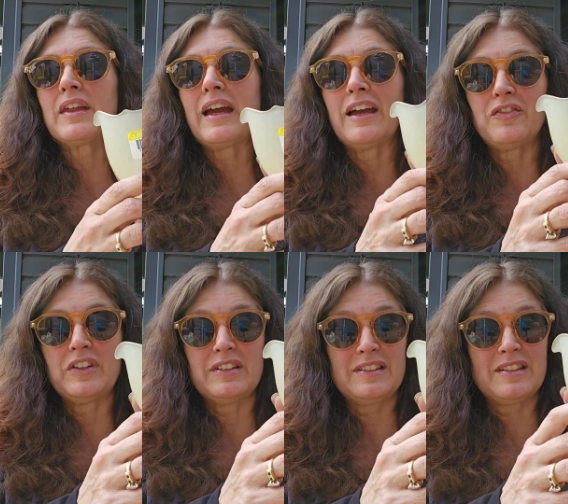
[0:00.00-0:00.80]

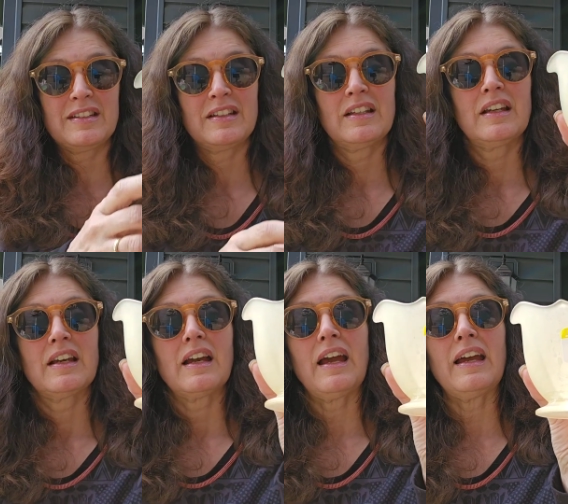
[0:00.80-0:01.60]
Evans.
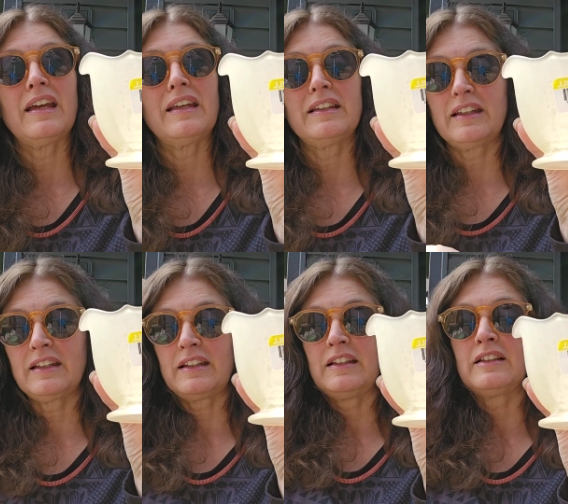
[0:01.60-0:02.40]
And
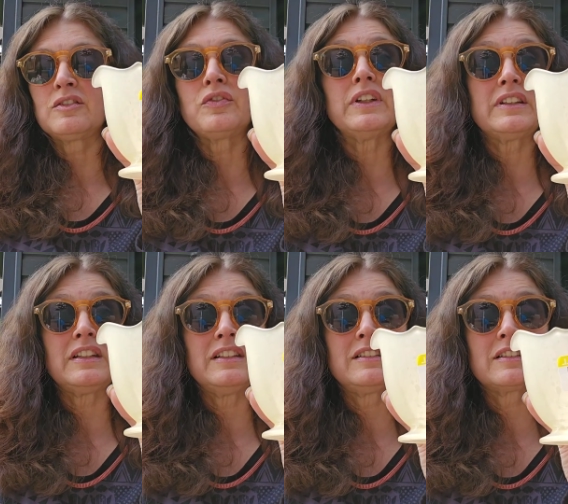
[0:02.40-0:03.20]
it is
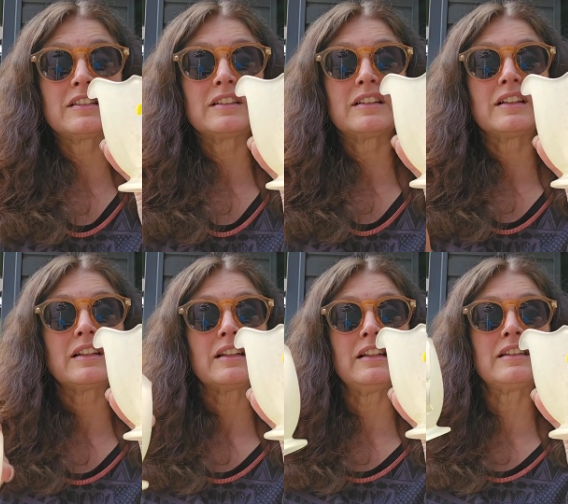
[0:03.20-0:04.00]
vintage.
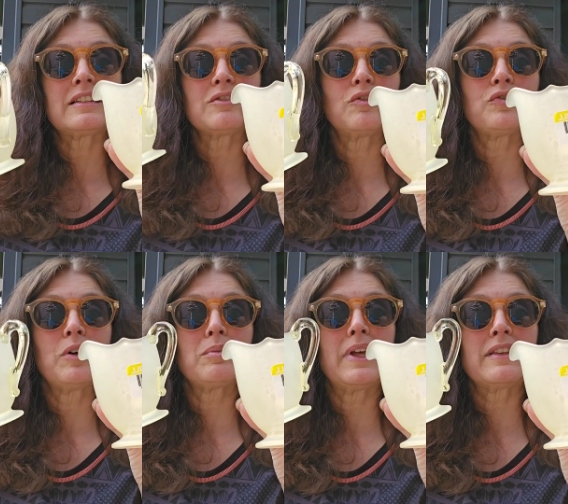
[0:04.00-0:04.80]
It's
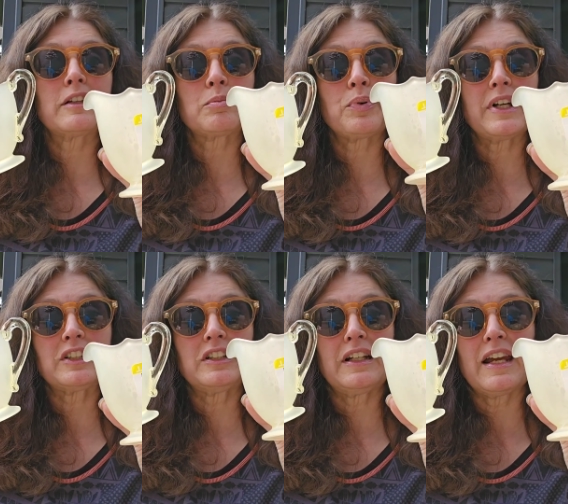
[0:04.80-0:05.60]
from like the
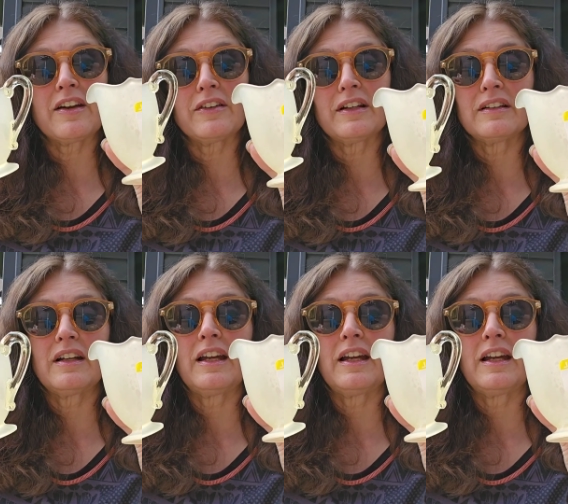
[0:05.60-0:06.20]
Depression era.